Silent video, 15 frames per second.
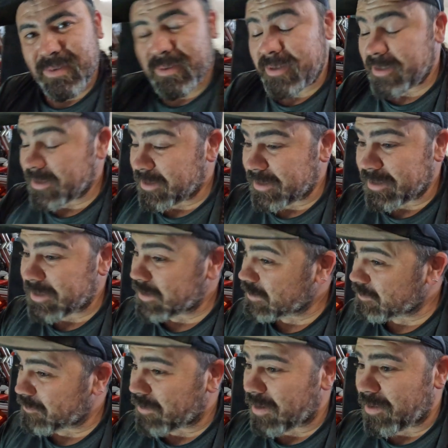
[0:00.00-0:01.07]
It's
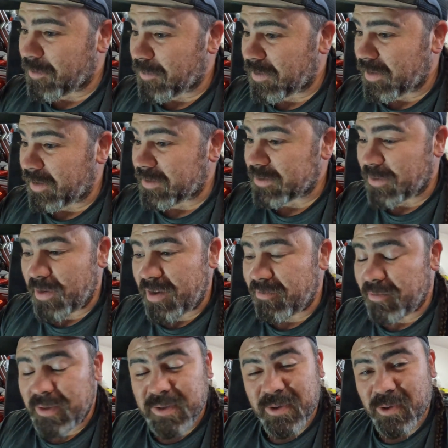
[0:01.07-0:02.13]
just one of them things. Not
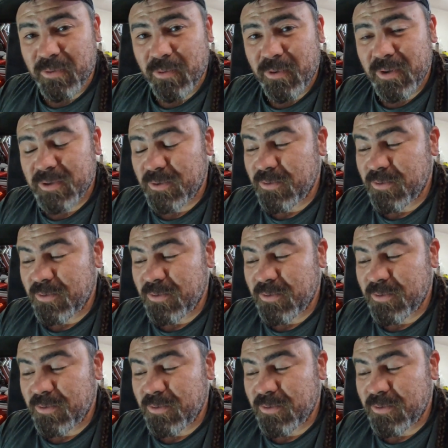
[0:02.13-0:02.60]
everyone's got the right